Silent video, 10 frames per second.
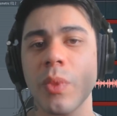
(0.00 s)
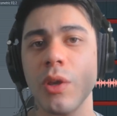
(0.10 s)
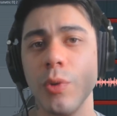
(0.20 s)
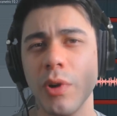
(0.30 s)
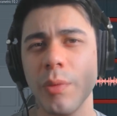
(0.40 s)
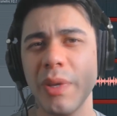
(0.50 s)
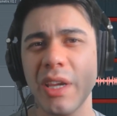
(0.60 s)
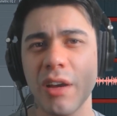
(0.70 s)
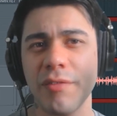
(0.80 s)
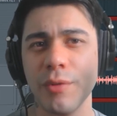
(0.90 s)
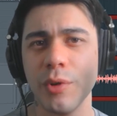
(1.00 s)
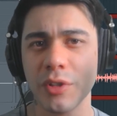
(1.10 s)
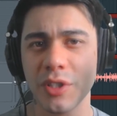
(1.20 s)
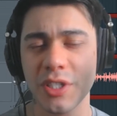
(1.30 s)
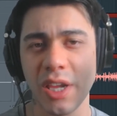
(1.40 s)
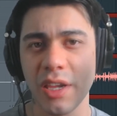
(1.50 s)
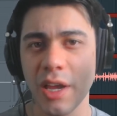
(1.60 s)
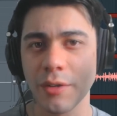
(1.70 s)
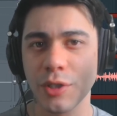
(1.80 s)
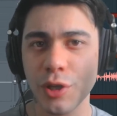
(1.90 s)
You want to be careful not to take
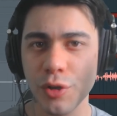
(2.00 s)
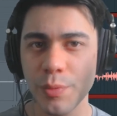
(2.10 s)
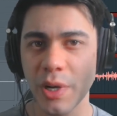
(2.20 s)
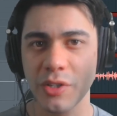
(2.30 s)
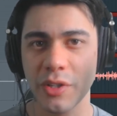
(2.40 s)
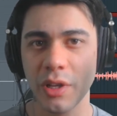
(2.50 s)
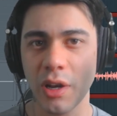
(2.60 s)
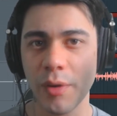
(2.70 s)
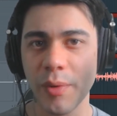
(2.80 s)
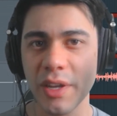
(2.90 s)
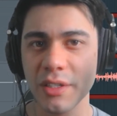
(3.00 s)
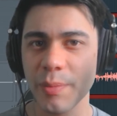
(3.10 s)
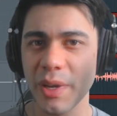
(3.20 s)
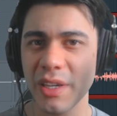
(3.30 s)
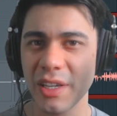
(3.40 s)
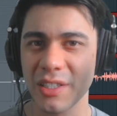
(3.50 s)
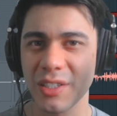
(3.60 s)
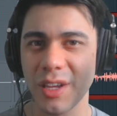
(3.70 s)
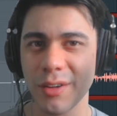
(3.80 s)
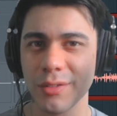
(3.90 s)
out too much of the low end, making it
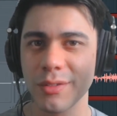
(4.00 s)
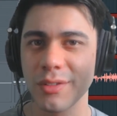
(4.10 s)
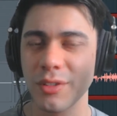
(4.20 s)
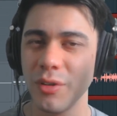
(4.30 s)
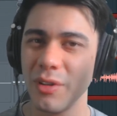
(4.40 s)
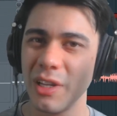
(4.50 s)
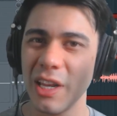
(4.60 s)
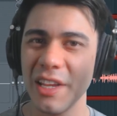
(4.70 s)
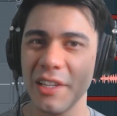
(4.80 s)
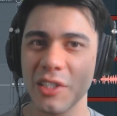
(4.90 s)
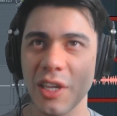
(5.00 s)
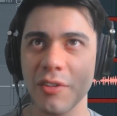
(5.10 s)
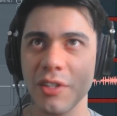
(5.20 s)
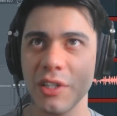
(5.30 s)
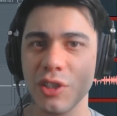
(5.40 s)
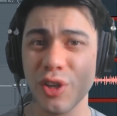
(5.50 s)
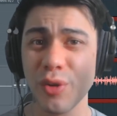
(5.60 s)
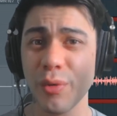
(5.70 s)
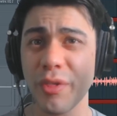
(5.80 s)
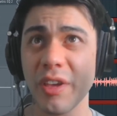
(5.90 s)
sound your lead sounding
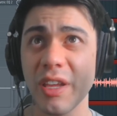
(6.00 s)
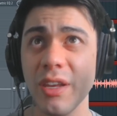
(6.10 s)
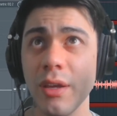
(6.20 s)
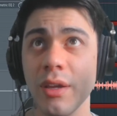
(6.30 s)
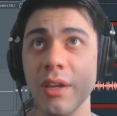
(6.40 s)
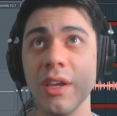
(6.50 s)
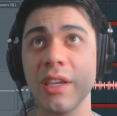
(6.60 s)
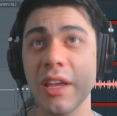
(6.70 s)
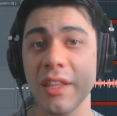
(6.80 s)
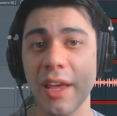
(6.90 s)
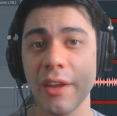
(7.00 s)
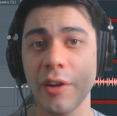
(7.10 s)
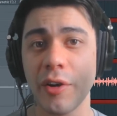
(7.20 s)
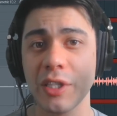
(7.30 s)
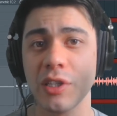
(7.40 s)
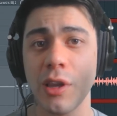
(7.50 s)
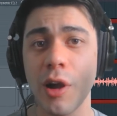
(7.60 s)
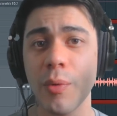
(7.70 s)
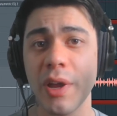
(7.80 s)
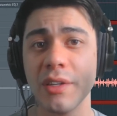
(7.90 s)
too thin. Getting that nice
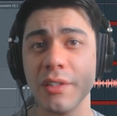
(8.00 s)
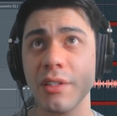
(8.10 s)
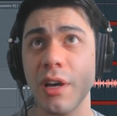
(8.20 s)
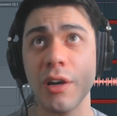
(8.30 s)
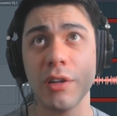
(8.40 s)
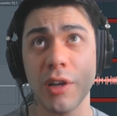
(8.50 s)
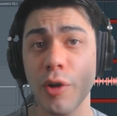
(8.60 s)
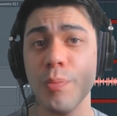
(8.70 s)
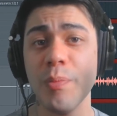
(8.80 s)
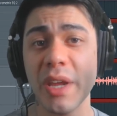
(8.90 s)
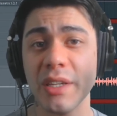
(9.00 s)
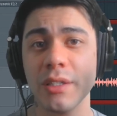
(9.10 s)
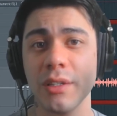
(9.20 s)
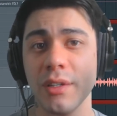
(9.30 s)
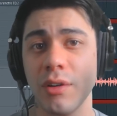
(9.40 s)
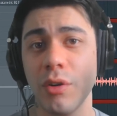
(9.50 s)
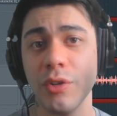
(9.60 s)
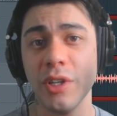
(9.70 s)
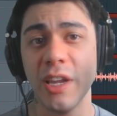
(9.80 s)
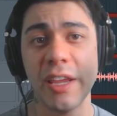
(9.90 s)
low end, low mid
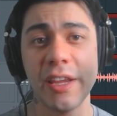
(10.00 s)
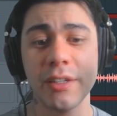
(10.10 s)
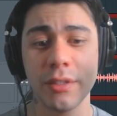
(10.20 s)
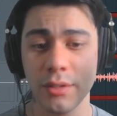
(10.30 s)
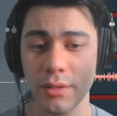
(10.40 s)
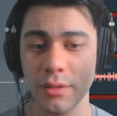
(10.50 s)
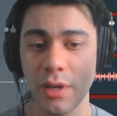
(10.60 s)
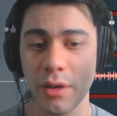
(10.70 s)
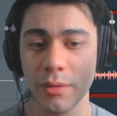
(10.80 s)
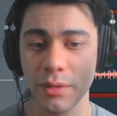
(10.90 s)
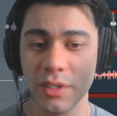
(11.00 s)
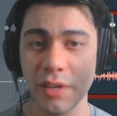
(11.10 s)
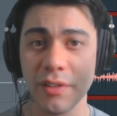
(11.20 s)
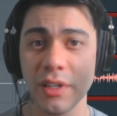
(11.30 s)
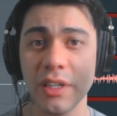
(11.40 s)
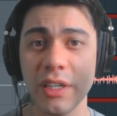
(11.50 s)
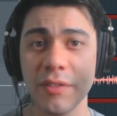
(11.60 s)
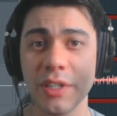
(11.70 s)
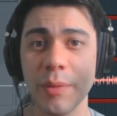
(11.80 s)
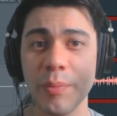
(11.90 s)
on your lead definitely
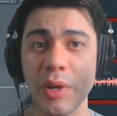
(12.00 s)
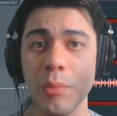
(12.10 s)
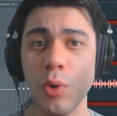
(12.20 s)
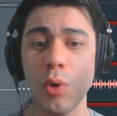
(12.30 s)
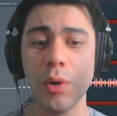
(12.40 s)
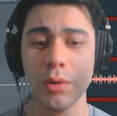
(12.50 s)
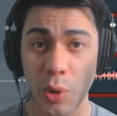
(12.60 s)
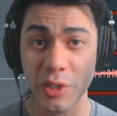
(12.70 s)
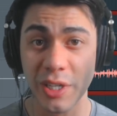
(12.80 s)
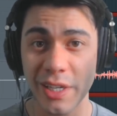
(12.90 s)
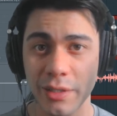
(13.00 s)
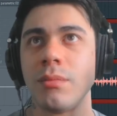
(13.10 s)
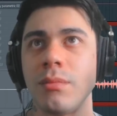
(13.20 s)
gives it a bit more body.